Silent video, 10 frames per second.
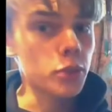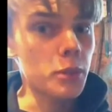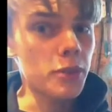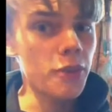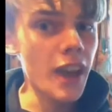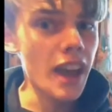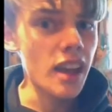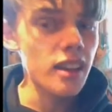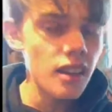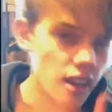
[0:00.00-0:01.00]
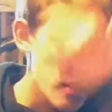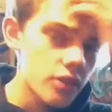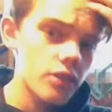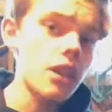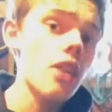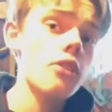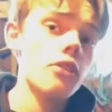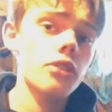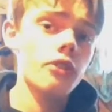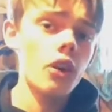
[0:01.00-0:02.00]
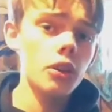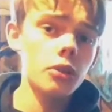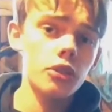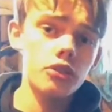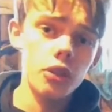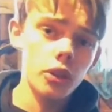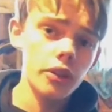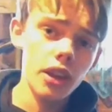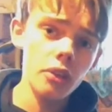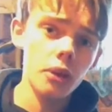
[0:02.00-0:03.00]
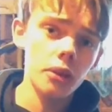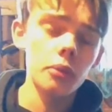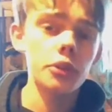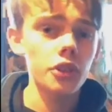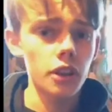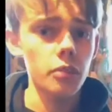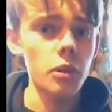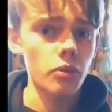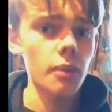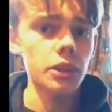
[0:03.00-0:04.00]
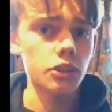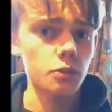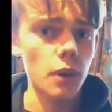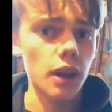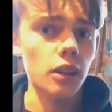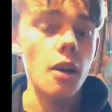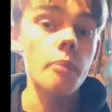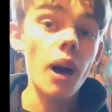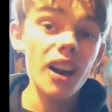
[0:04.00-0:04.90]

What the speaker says: But to be fair, the volume control on the other one was going a bit rubbish as well.